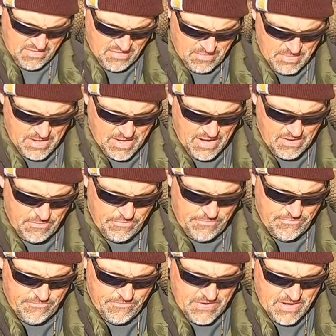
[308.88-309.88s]
Let me kind of
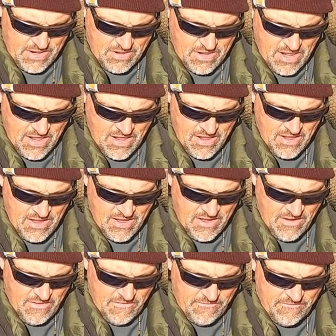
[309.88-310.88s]

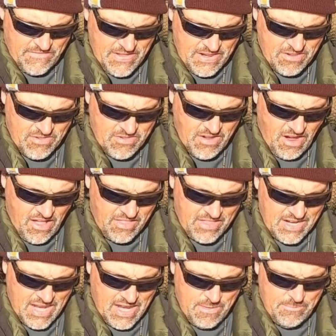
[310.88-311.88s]
finish
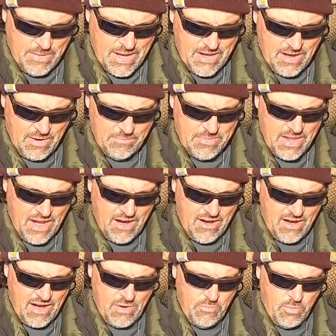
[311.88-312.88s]
dolling that bait up
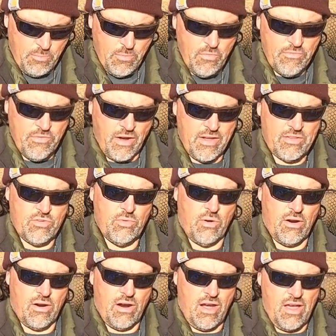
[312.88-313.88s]
there, and we'll move on to
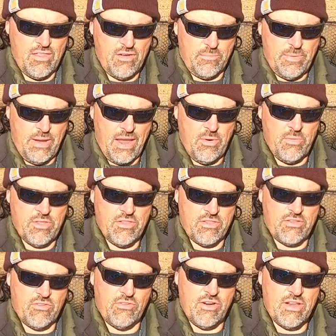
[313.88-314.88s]
our other bait, which
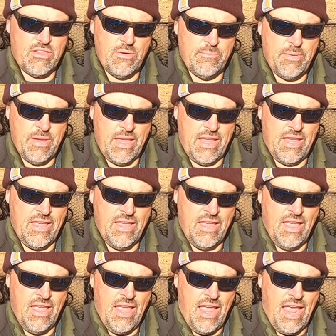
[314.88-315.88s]
is going to be
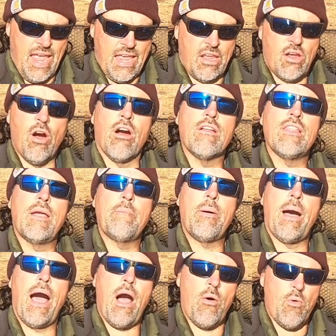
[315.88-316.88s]
a garlic
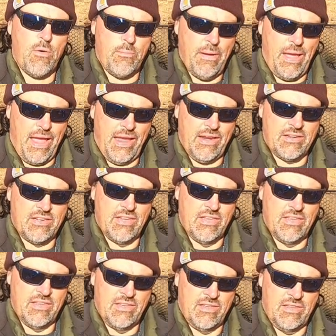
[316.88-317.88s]
power bait
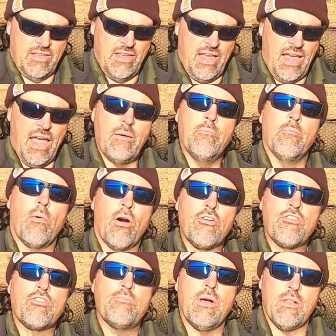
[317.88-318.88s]
and
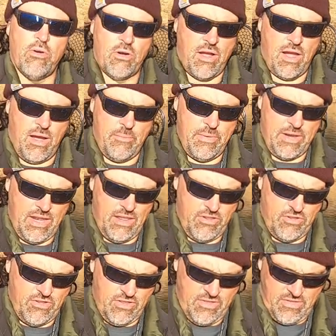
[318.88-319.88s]
marshmallow
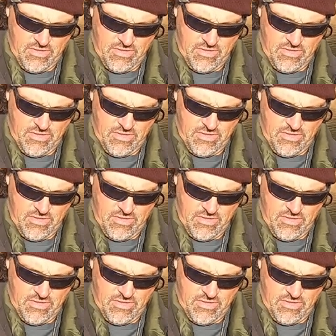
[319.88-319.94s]
combination.